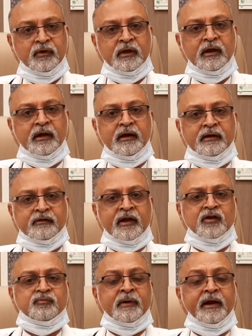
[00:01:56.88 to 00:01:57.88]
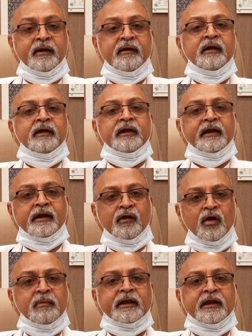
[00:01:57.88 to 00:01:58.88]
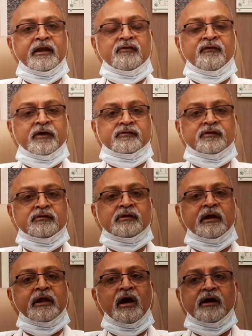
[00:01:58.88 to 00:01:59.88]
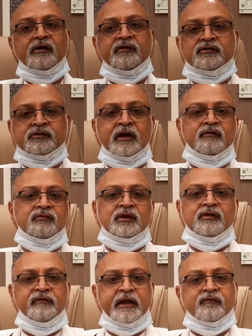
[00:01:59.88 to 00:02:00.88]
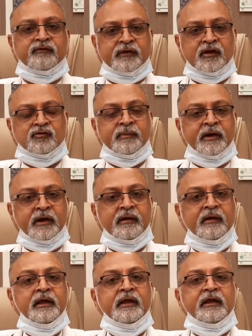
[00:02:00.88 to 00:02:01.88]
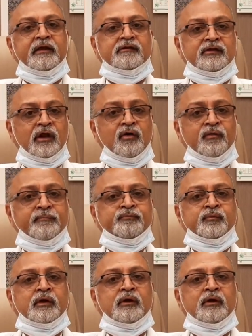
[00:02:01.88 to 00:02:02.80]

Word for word: uh, transplant, he had normal kidney functions and he got discharged within a week of transplant. He is now